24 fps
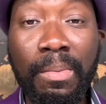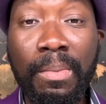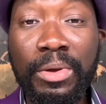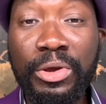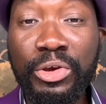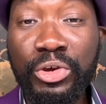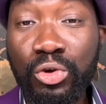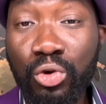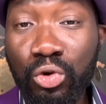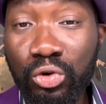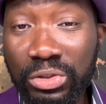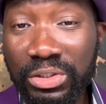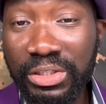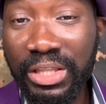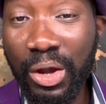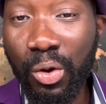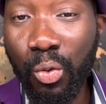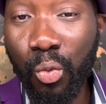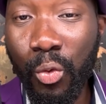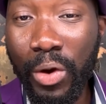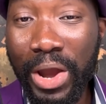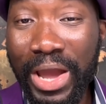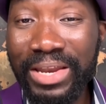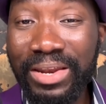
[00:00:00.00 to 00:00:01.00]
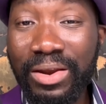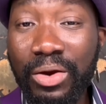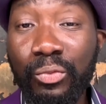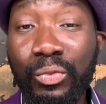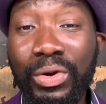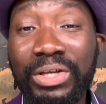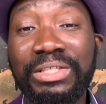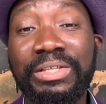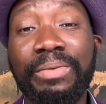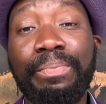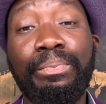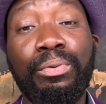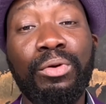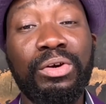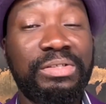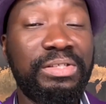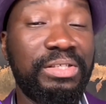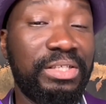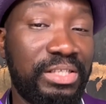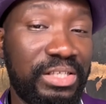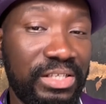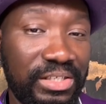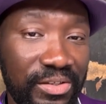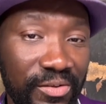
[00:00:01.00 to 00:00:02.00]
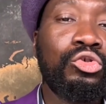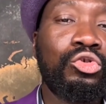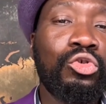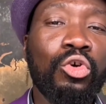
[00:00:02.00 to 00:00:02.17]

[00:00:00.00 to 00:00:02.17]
used the word reciprocity.